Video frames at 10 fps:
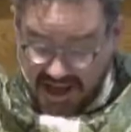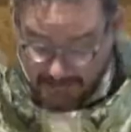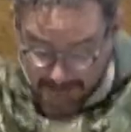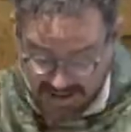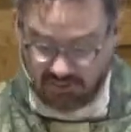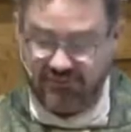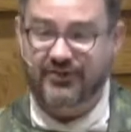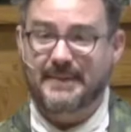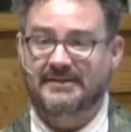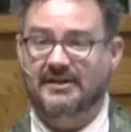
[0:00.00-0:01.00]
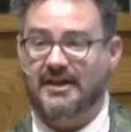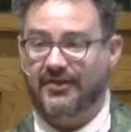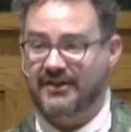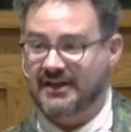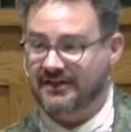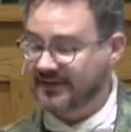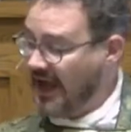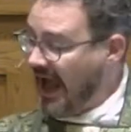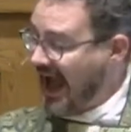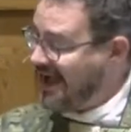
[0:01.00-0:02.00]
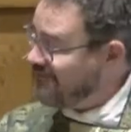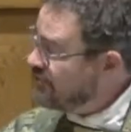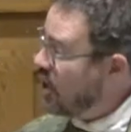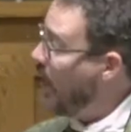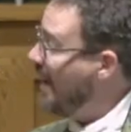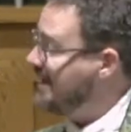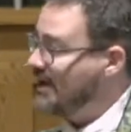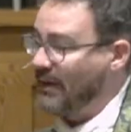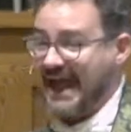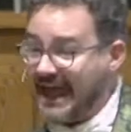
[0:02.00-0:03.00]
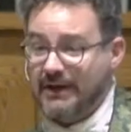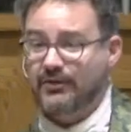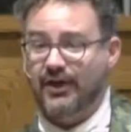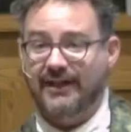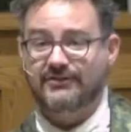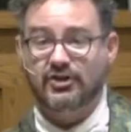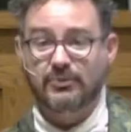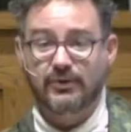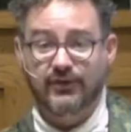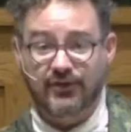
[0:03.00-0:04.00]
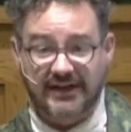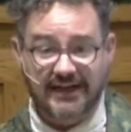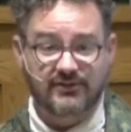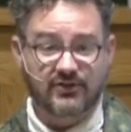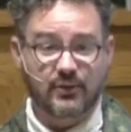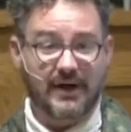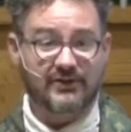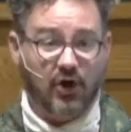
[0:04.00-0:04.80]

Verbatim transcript: melts them into nothingness? I have no idea why anyone thought that's a good movie for kids to watch.